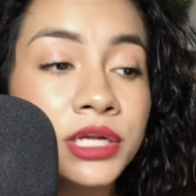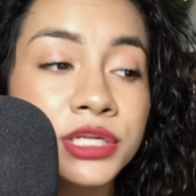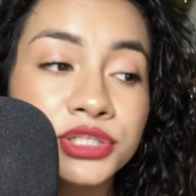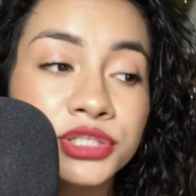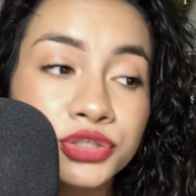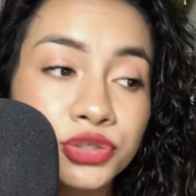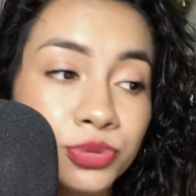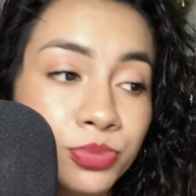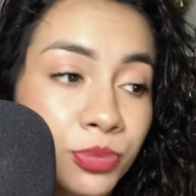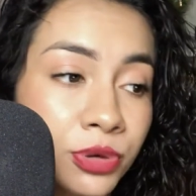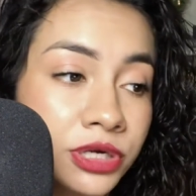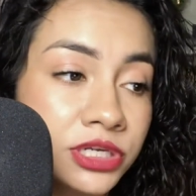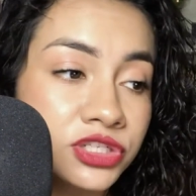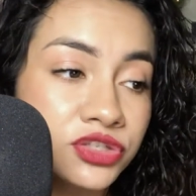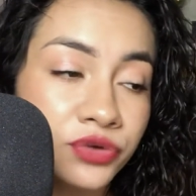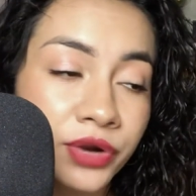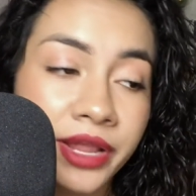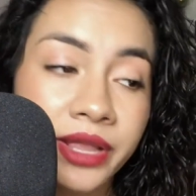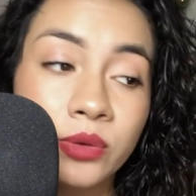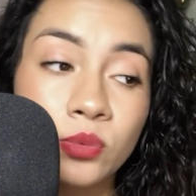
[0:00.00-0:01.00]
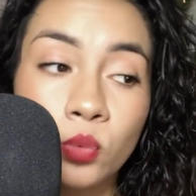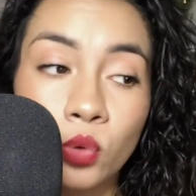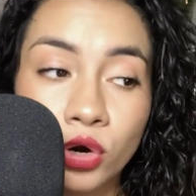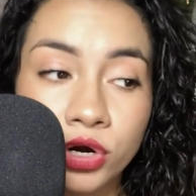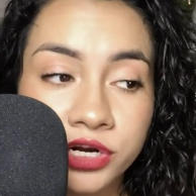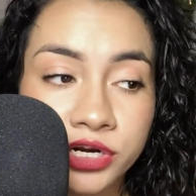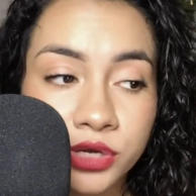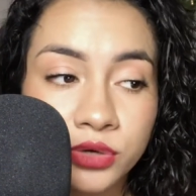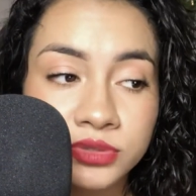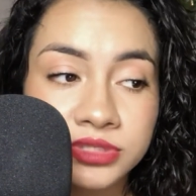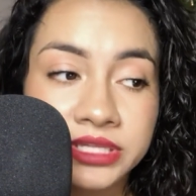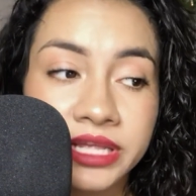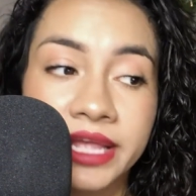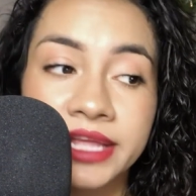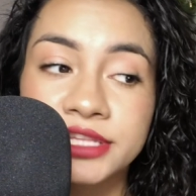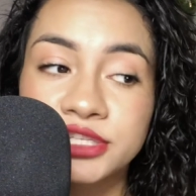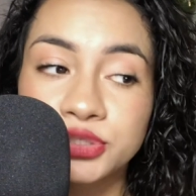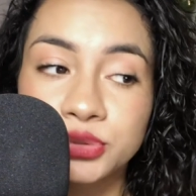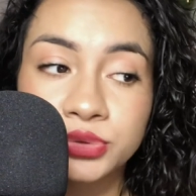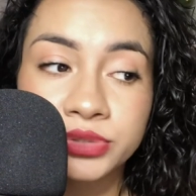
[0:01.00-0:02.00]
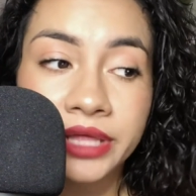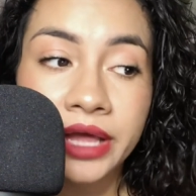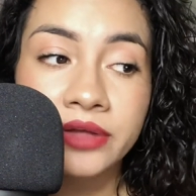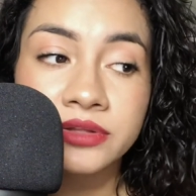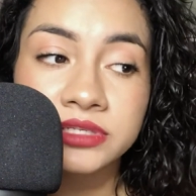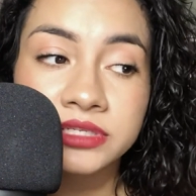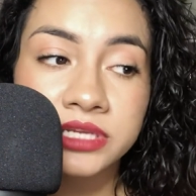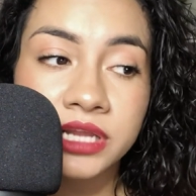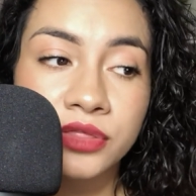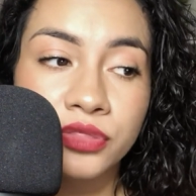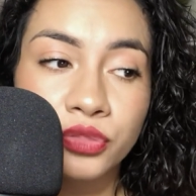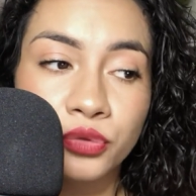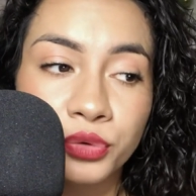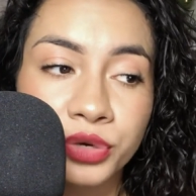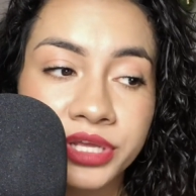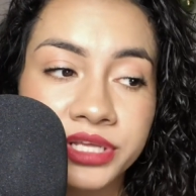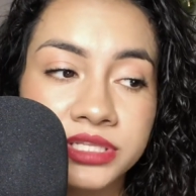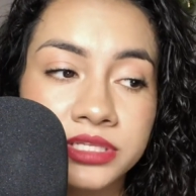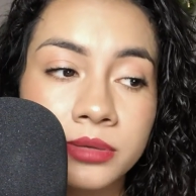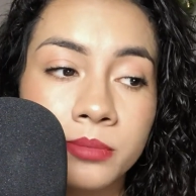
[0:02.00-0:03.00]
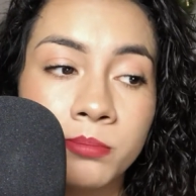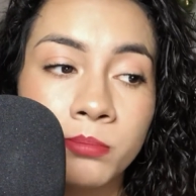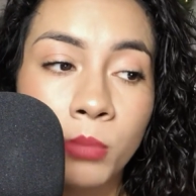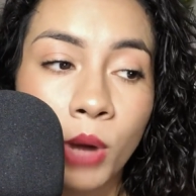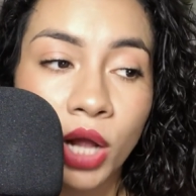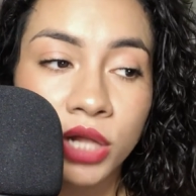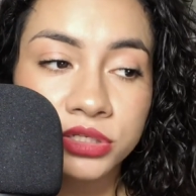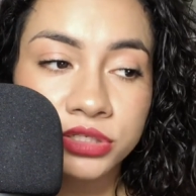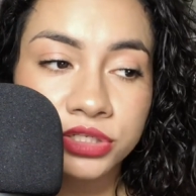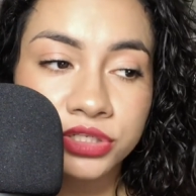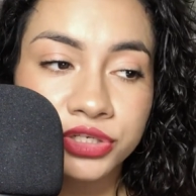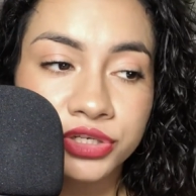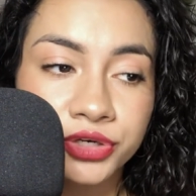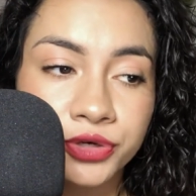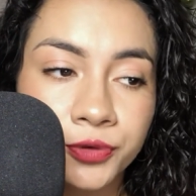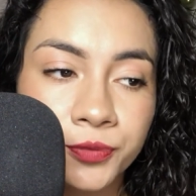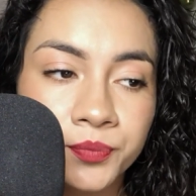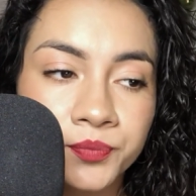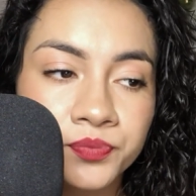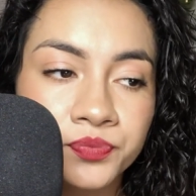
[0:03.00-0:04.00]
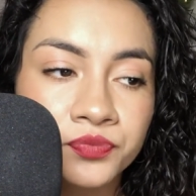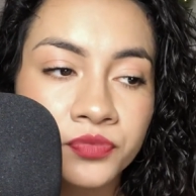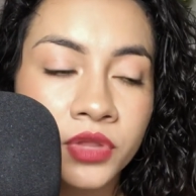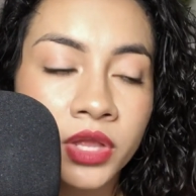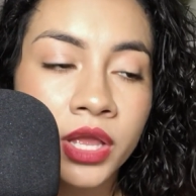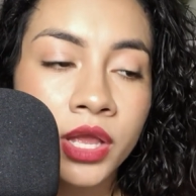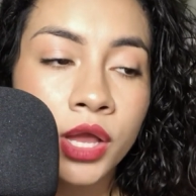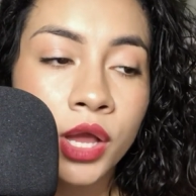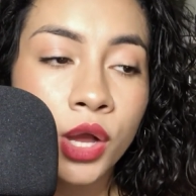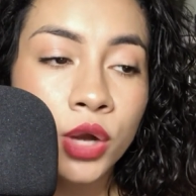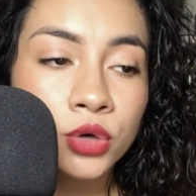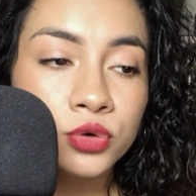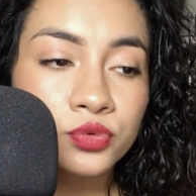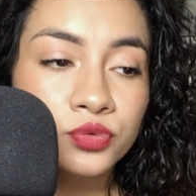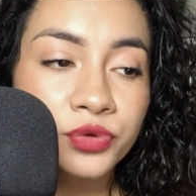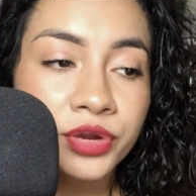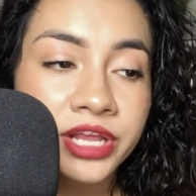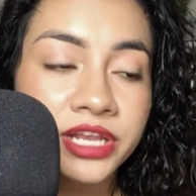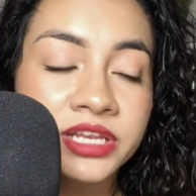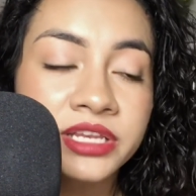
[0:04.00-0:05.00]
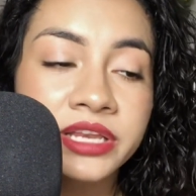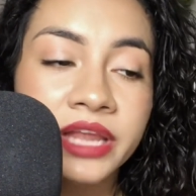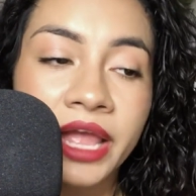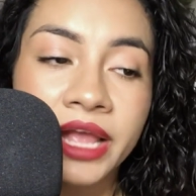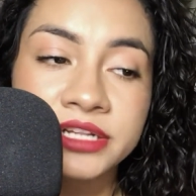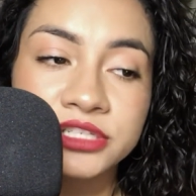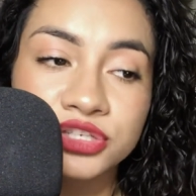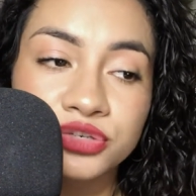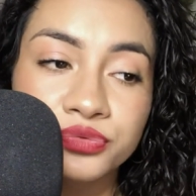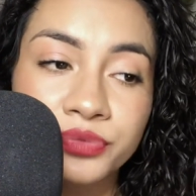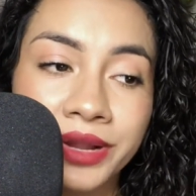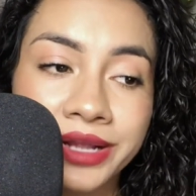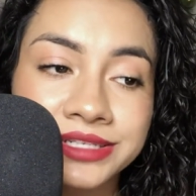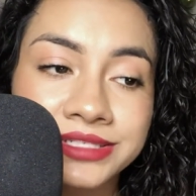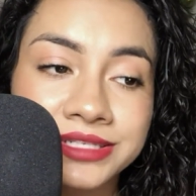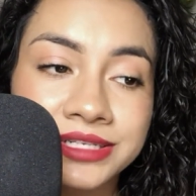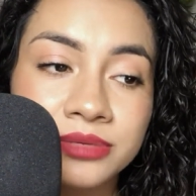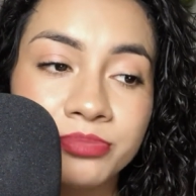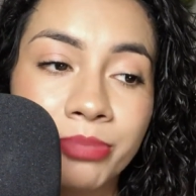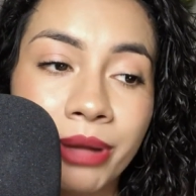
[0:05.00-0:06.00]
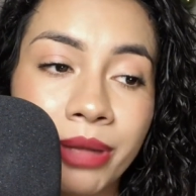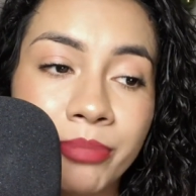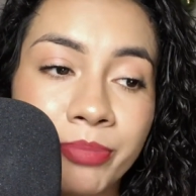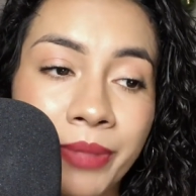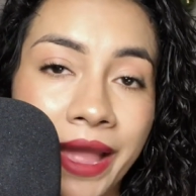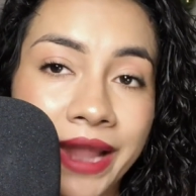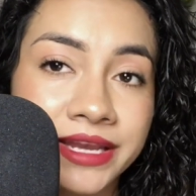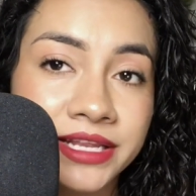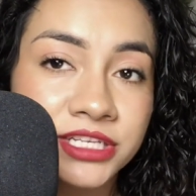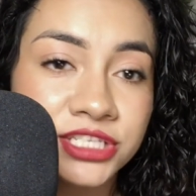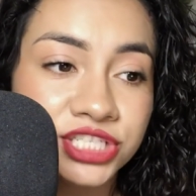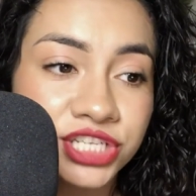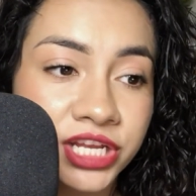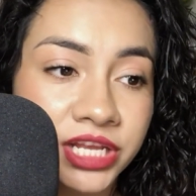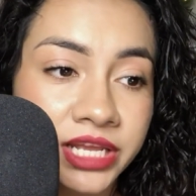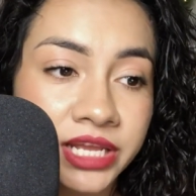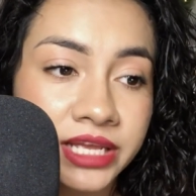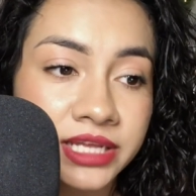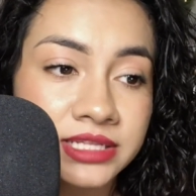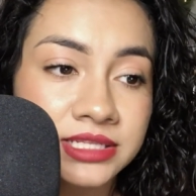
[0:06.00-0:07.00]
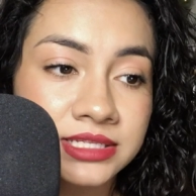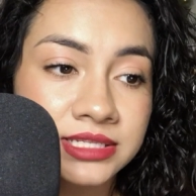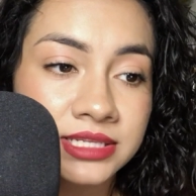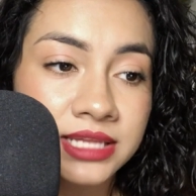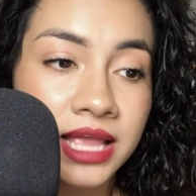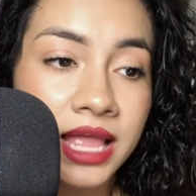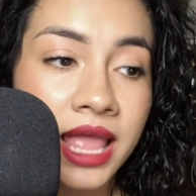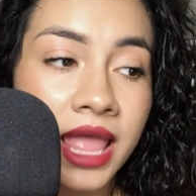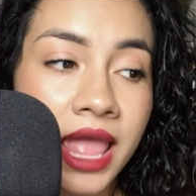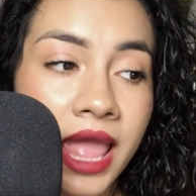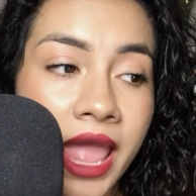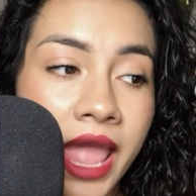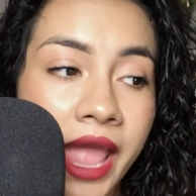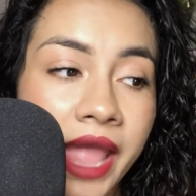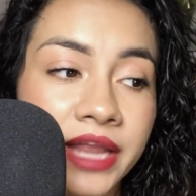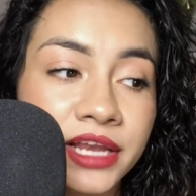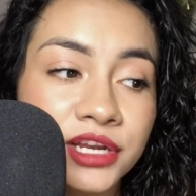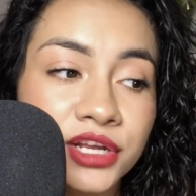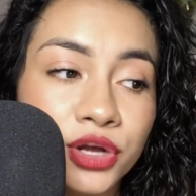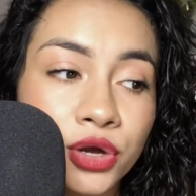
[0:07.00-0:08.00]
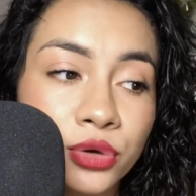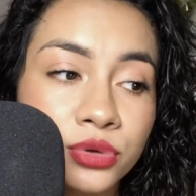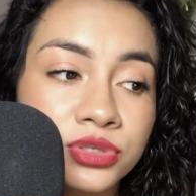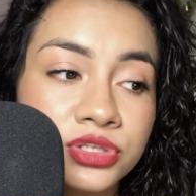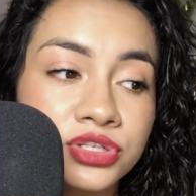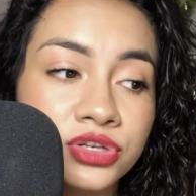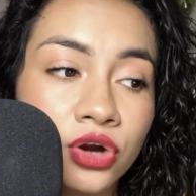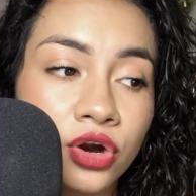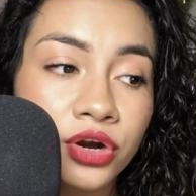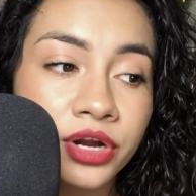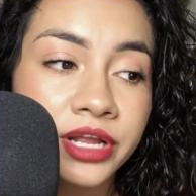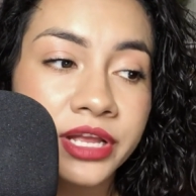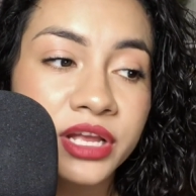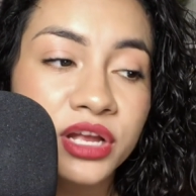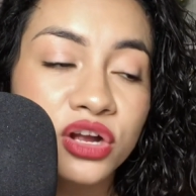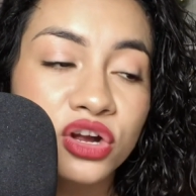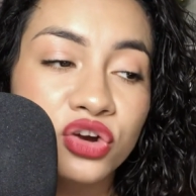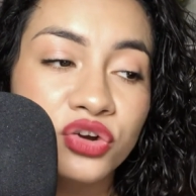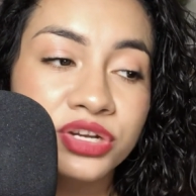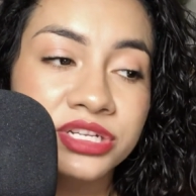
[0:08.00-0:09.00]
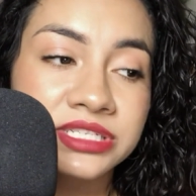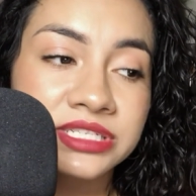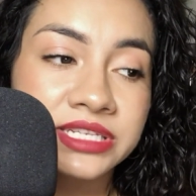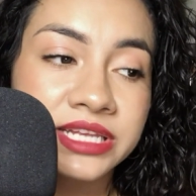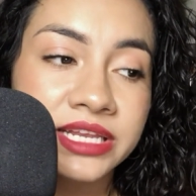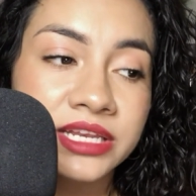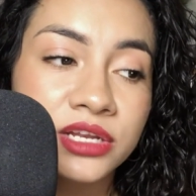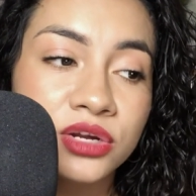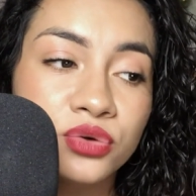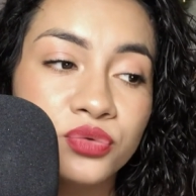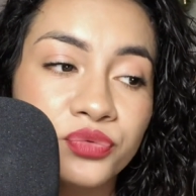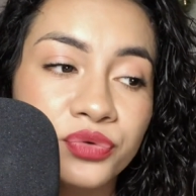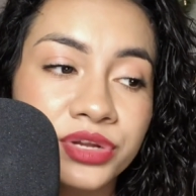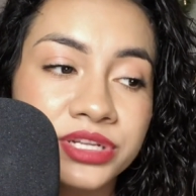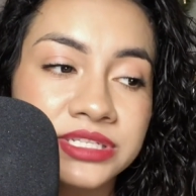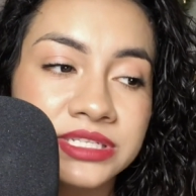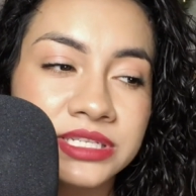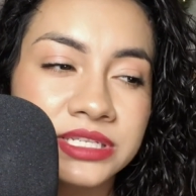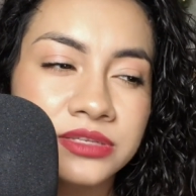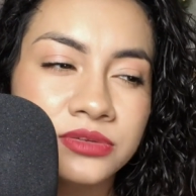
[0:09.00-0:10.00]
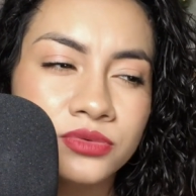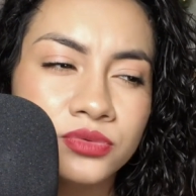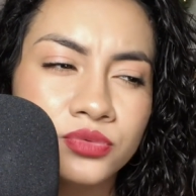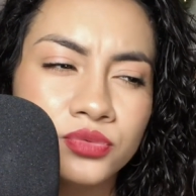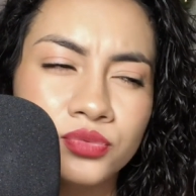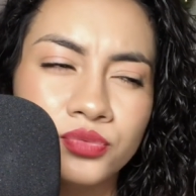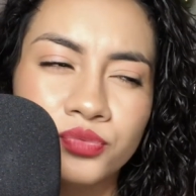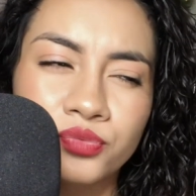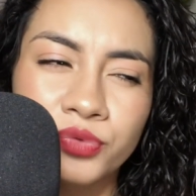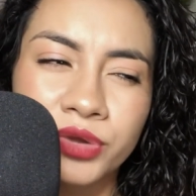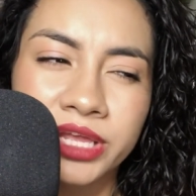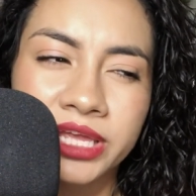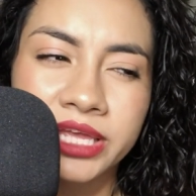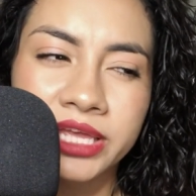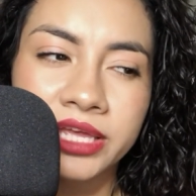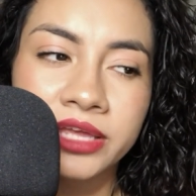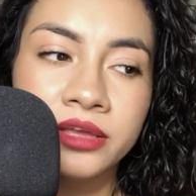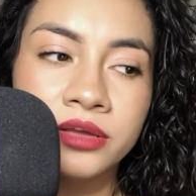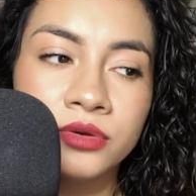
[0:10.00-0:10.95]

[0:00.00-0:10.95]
to portray Wuornos in 2003's Monster, written and directed by Patty Jenkins and co-starring Christina Ricci